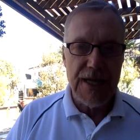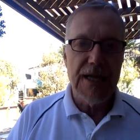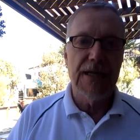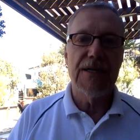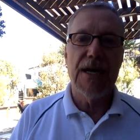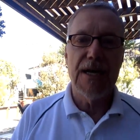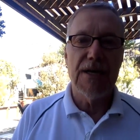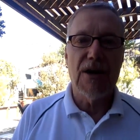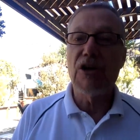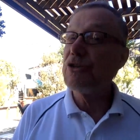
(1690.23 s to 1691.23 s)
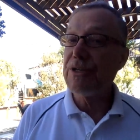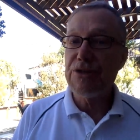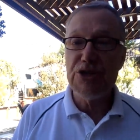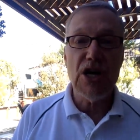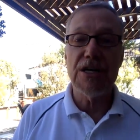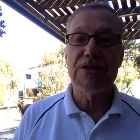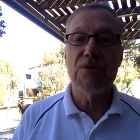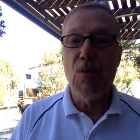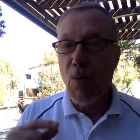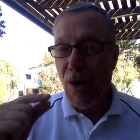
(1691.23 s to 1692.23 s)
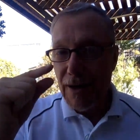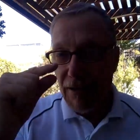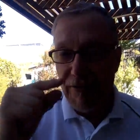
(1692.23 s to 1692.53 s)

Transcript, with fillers: and and ours is just one